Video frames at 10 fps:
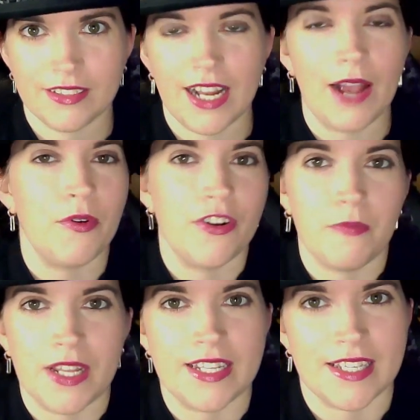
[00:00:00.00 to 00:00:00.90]
I wouldn't have
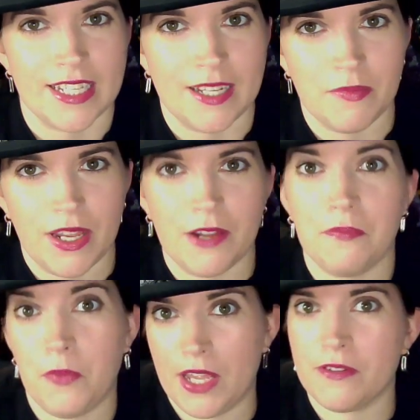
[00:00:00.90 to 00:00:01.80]
been to sleep.
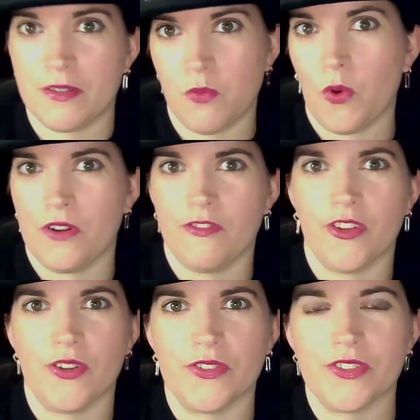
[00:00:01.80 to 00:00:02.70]
It's one of
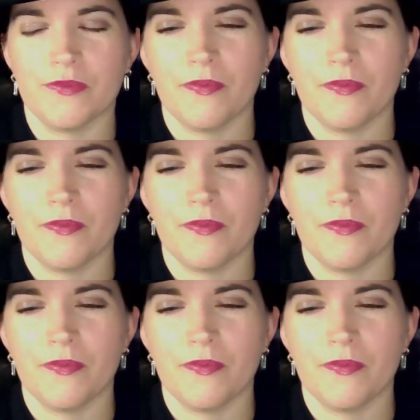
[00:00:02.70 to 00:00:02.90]
those.